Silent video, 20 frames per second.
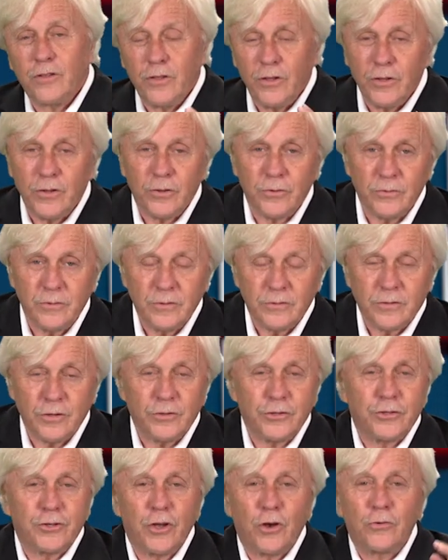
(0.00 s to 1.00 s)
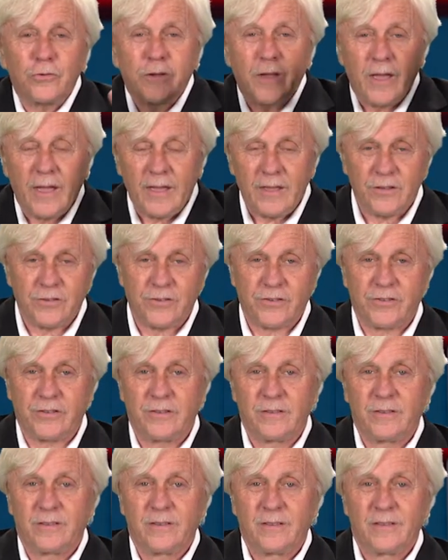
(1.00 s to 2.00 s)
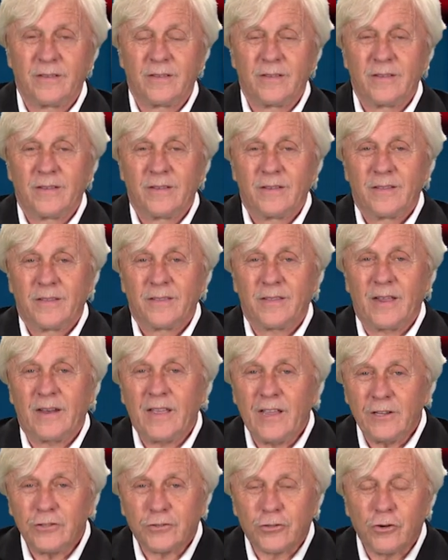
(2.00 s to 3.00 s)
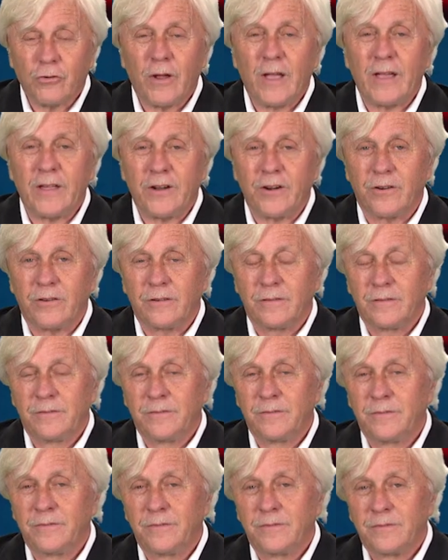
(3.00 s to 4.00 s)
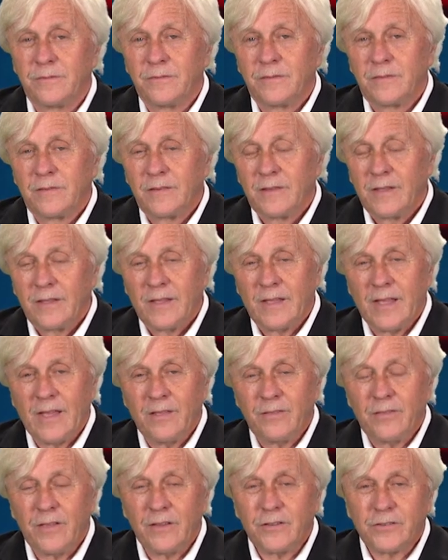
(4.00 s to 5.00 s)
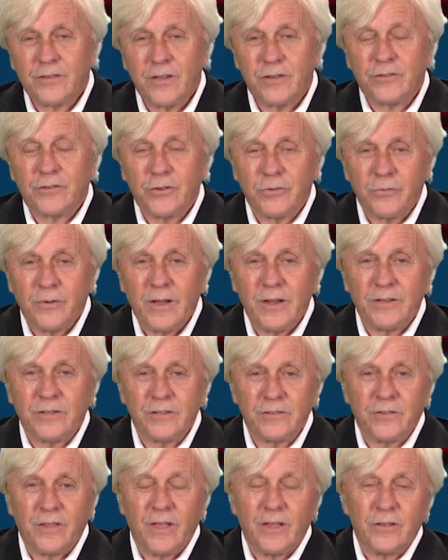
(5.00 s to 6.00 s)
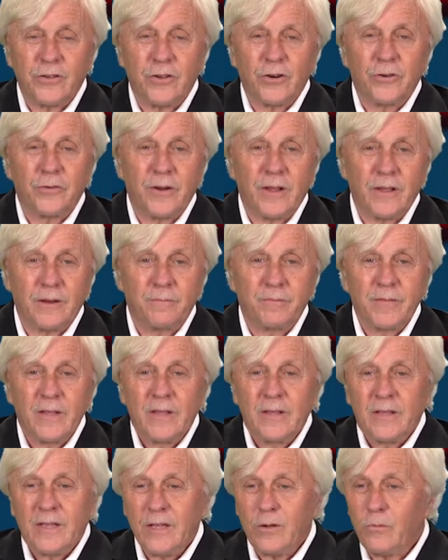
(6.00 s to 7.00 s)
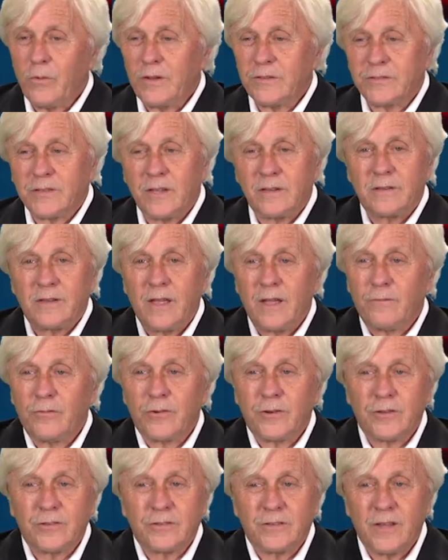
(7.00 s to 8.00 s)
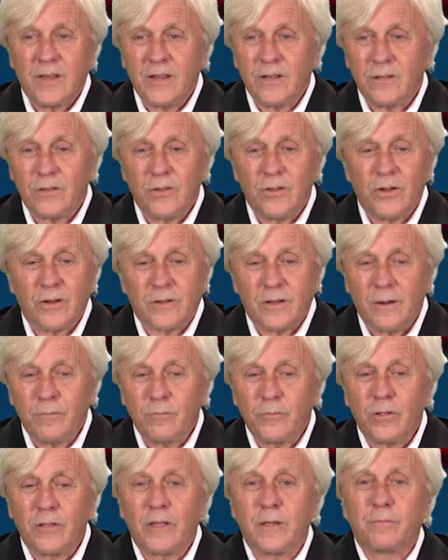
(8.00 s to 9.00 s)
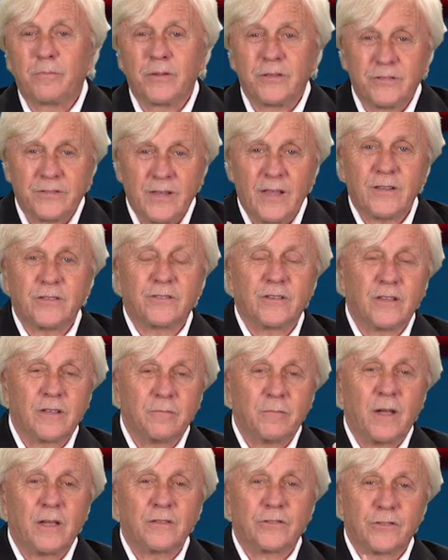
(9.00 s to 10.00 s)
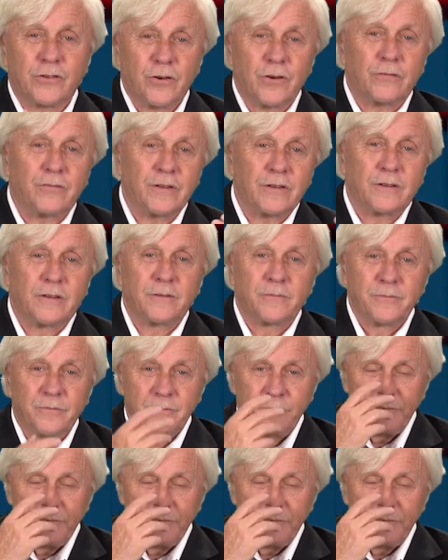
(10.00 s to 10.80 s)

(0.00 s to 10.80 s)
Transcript: you to showcase that he's greater in these situations that you're in. He wants the devil to see, look, I'm really possessing my servant.